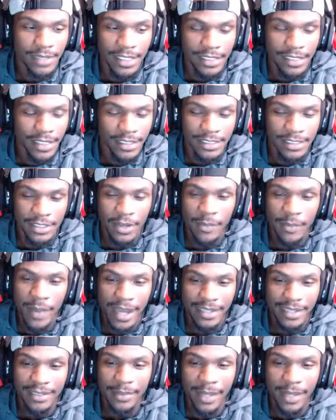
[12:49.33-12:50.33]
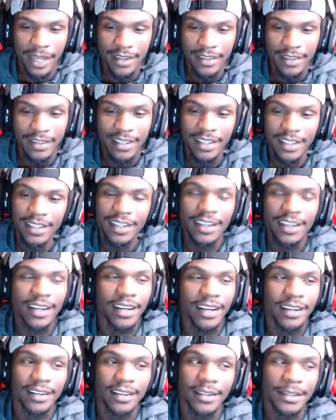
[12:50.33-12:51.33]
they just go back to back.
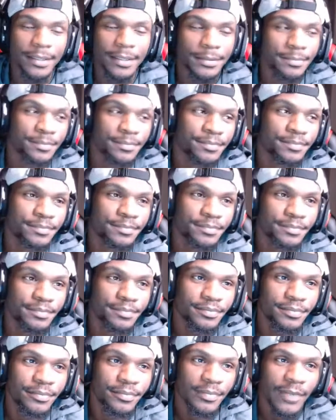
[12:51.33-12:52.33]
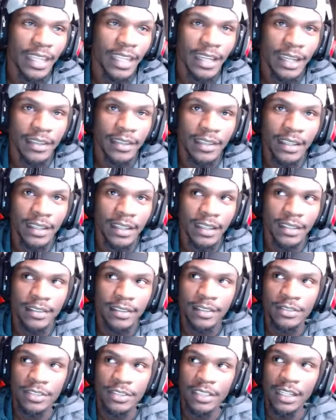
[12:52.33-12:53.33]
And I think
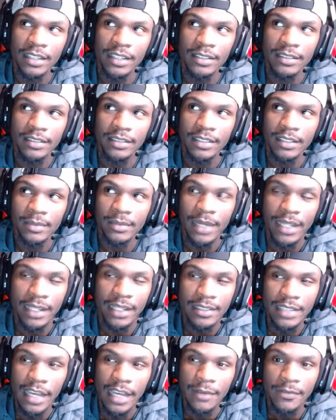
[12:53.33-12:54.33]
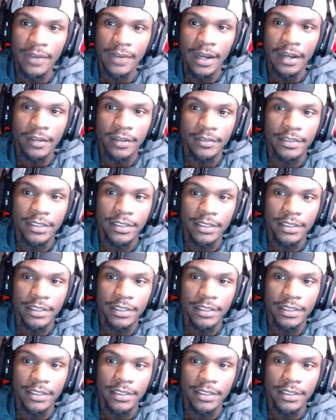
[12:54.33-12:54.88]
those are like my like top 5.